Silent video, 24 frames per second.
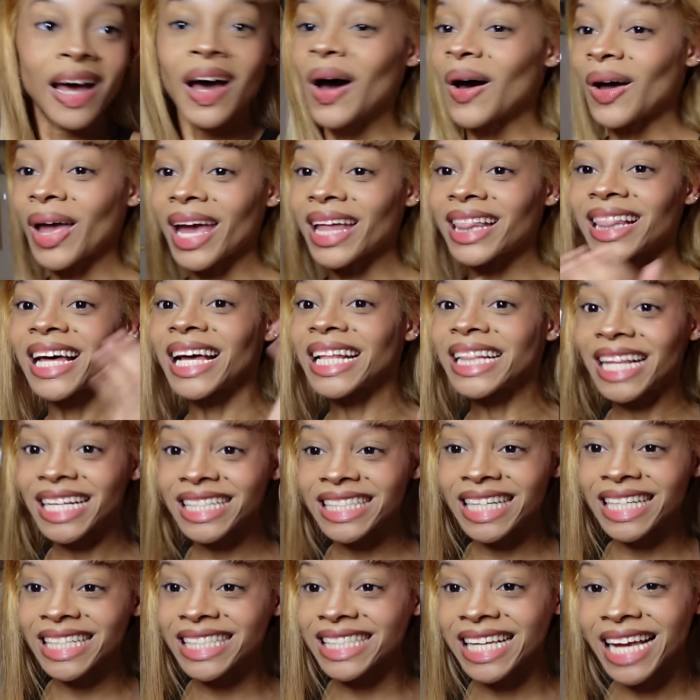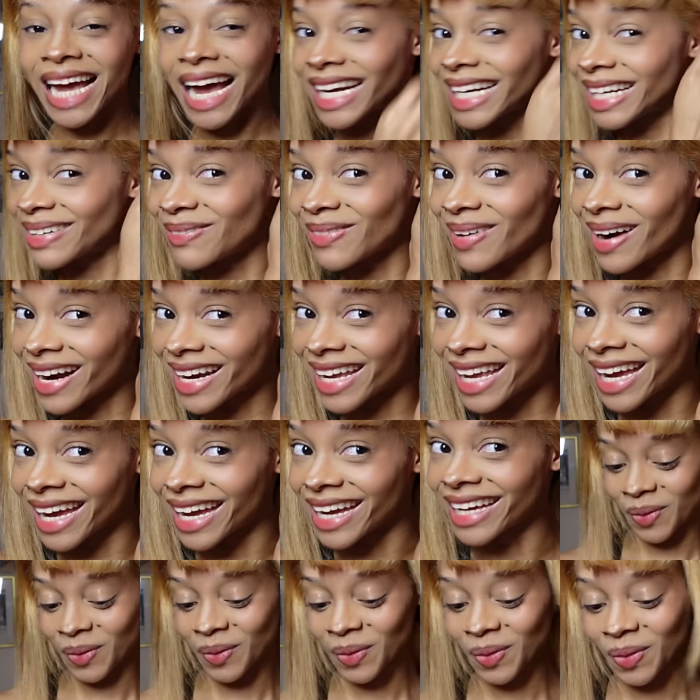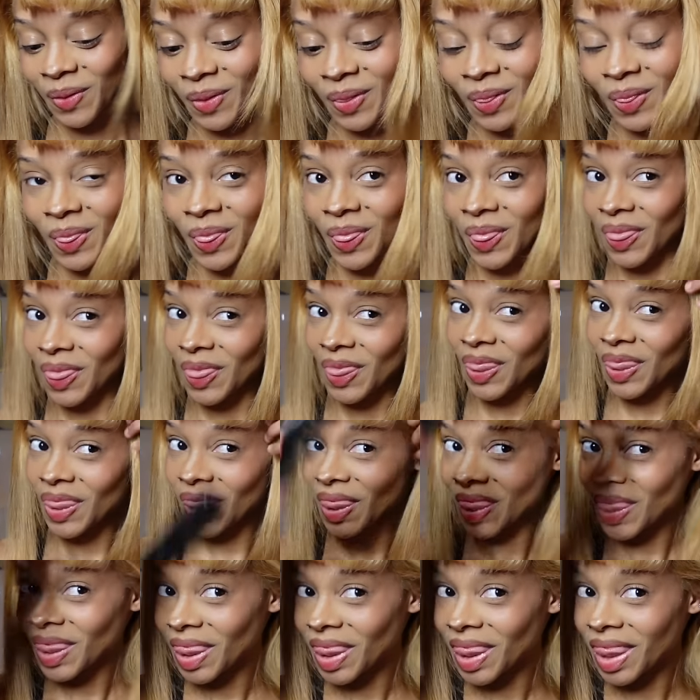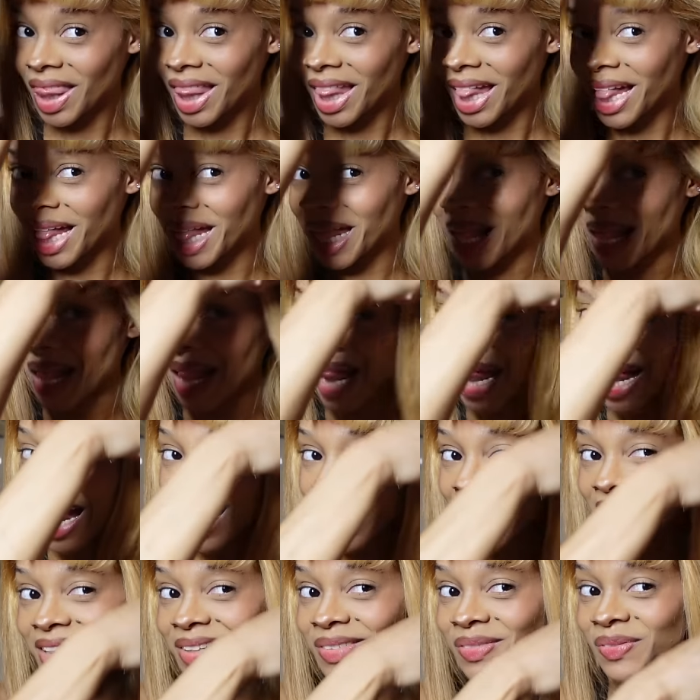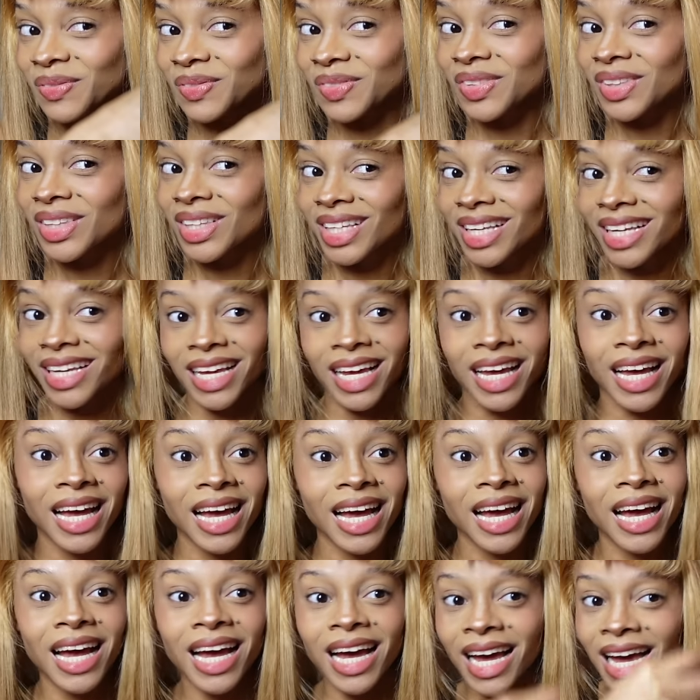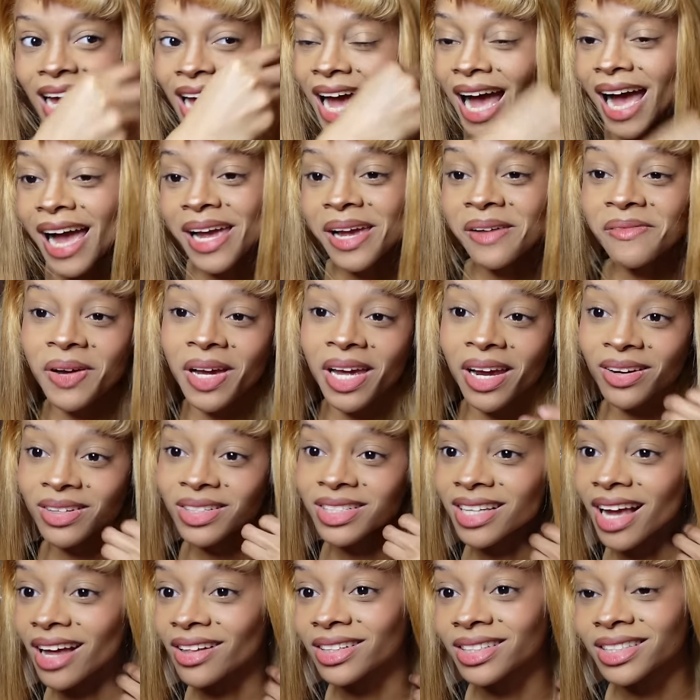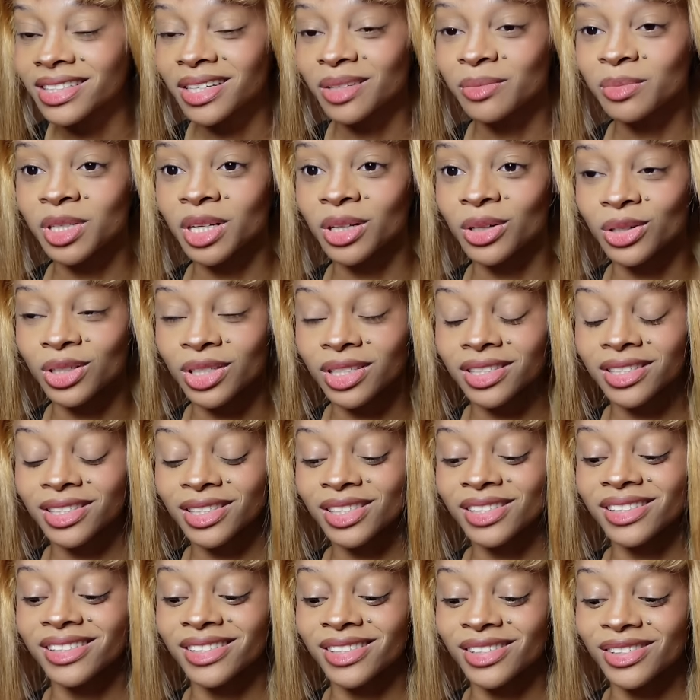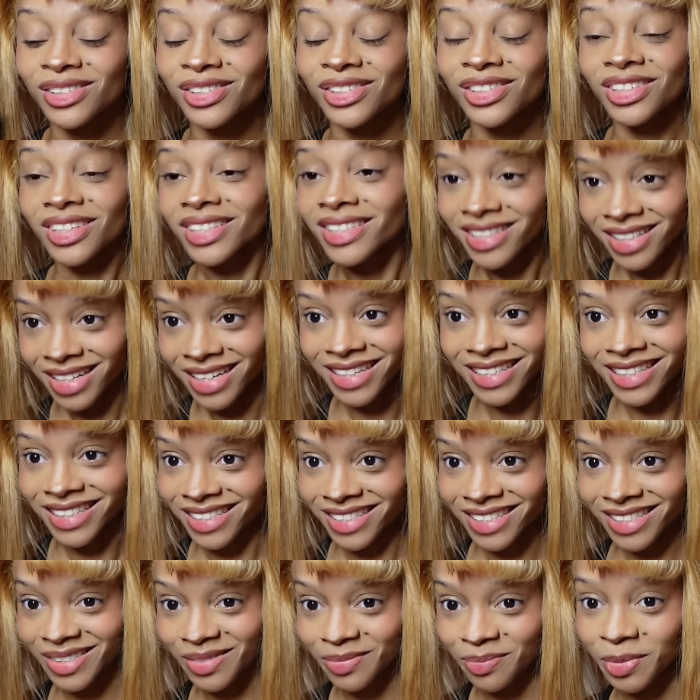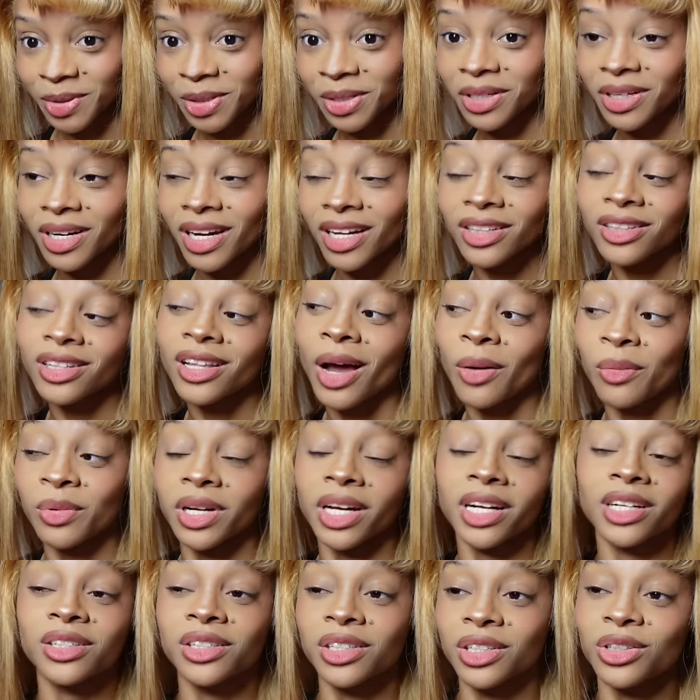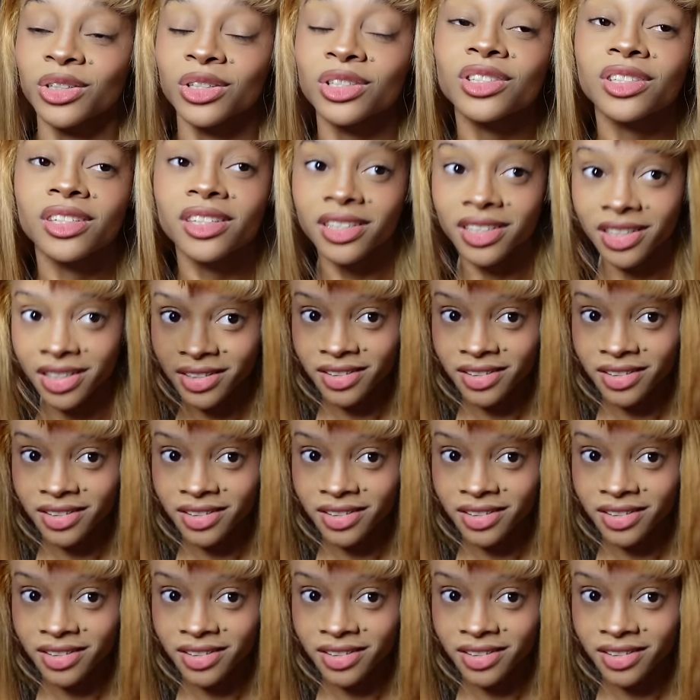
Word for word: Okay, look, this is kind of working! Okay. I have a hairstyle in Sims that looks just like this, but that one actually looks good.